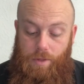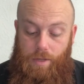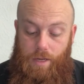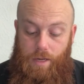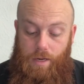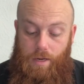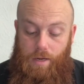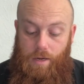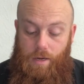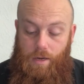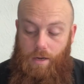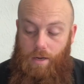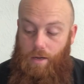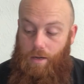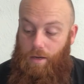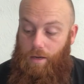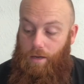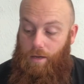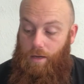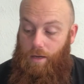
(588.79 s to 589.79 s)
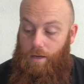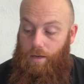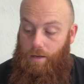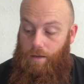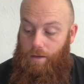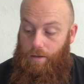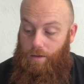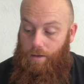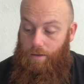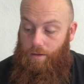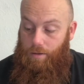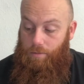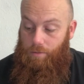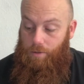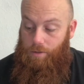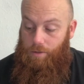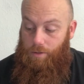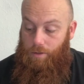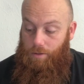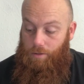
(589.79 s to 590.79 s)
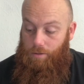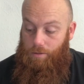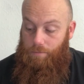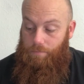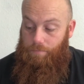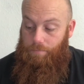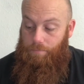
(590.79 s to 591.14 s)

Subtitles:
an, what's it called?